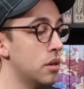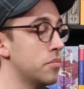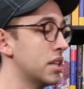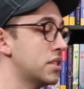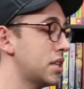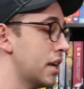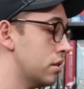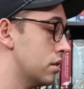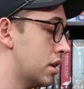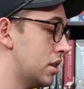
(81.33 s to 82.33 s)
But let's
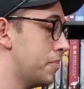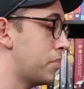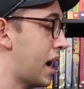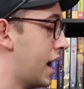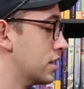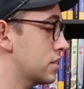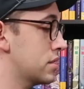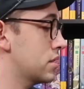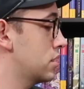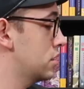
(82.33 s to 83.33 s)
take a look at the
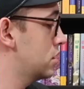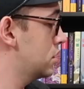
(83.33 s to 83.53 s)
box.